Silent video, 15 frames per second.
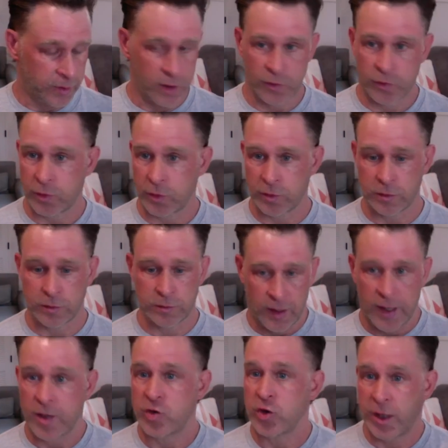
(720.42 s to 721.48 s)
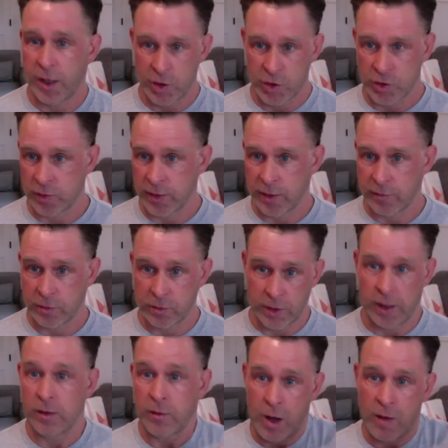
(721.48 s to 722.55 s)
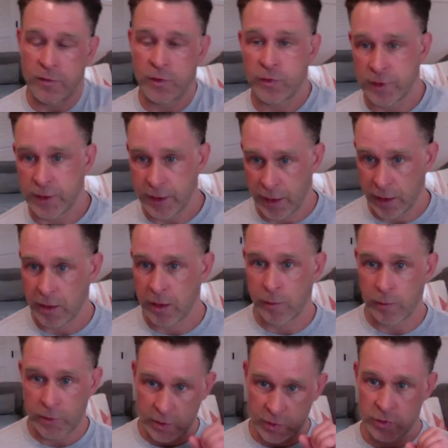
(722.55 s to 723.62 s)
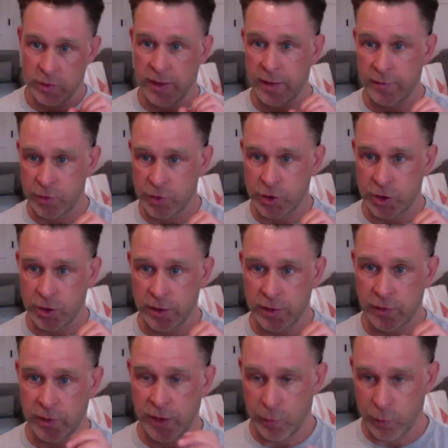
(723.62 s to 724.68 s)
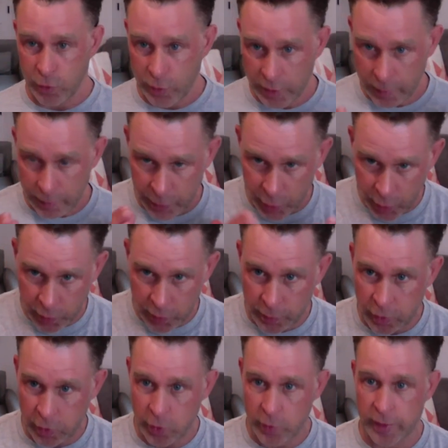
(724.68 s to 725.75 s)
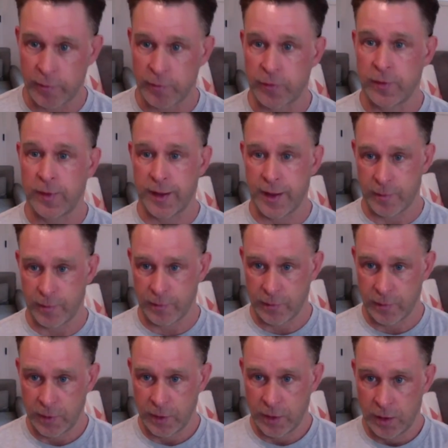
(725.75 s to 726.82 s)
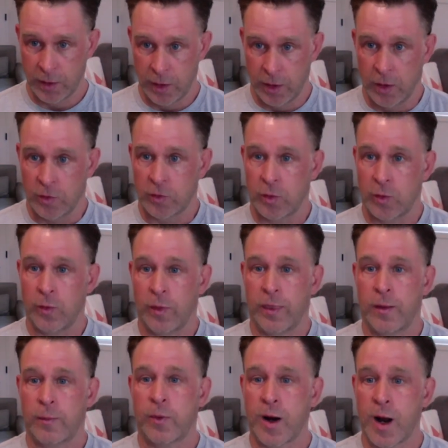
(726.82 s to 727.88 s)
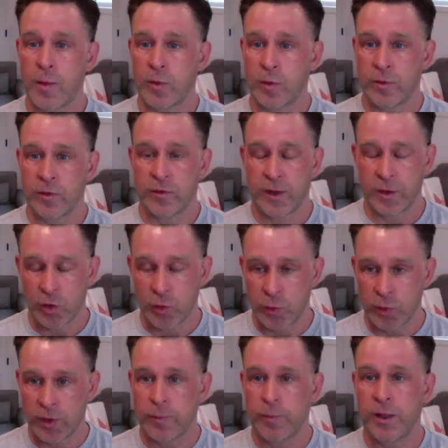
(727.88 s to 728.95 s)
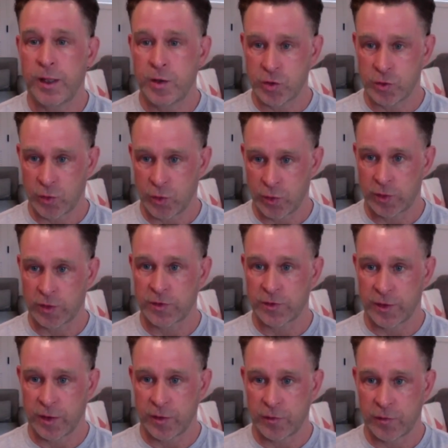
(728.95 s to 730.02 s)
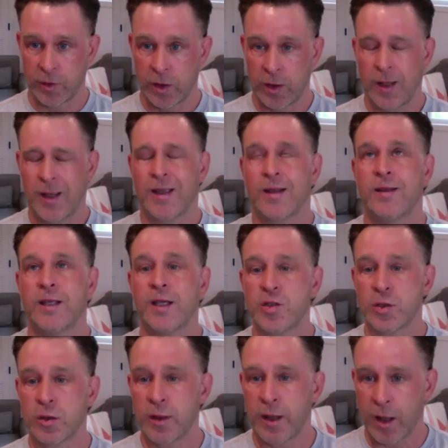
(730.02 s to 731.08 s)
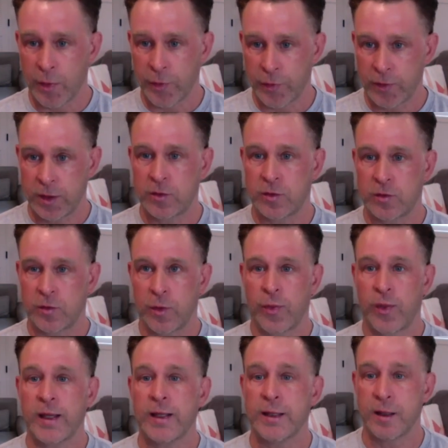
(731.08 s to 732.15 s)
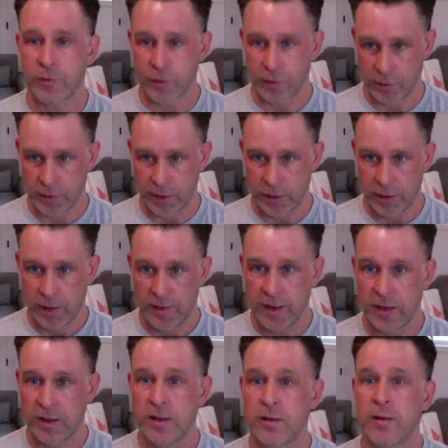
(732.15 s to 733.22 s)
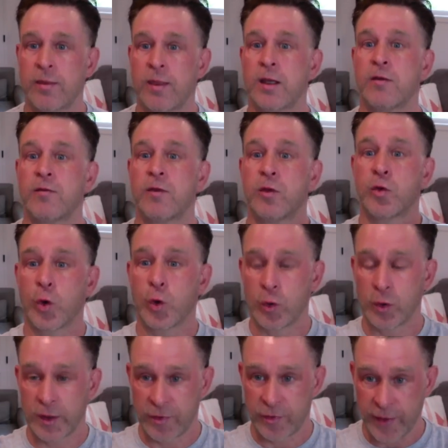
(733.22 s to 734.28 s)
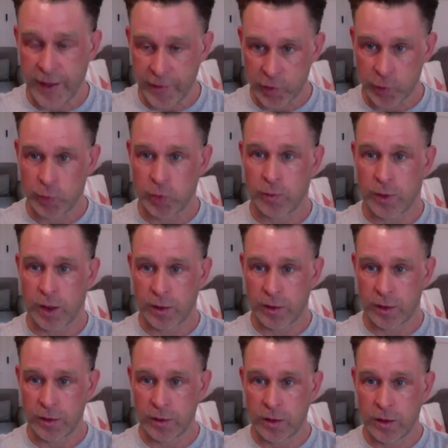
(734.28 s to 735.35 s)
a certain education level, and obviously income because you have insurance, and we're going to build the program for them. So the problem is that you really pigeonhole yourself. Digital health needs to think differently. They need to think of the total accessible market,